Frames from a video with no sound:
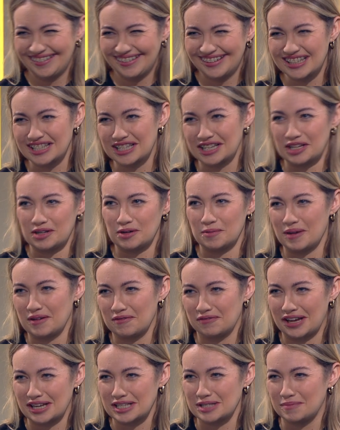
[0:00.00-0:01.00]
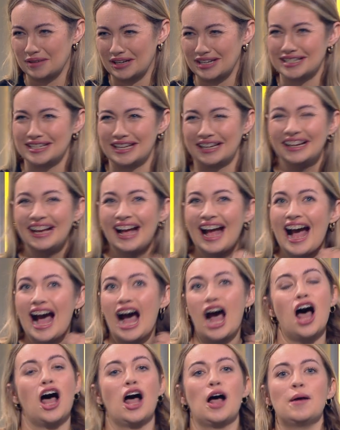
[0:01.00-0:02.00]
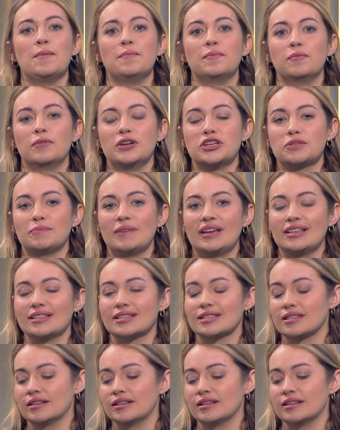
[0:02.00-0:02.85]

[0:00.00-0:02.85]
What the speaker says: There's a little bit of flexibility, which means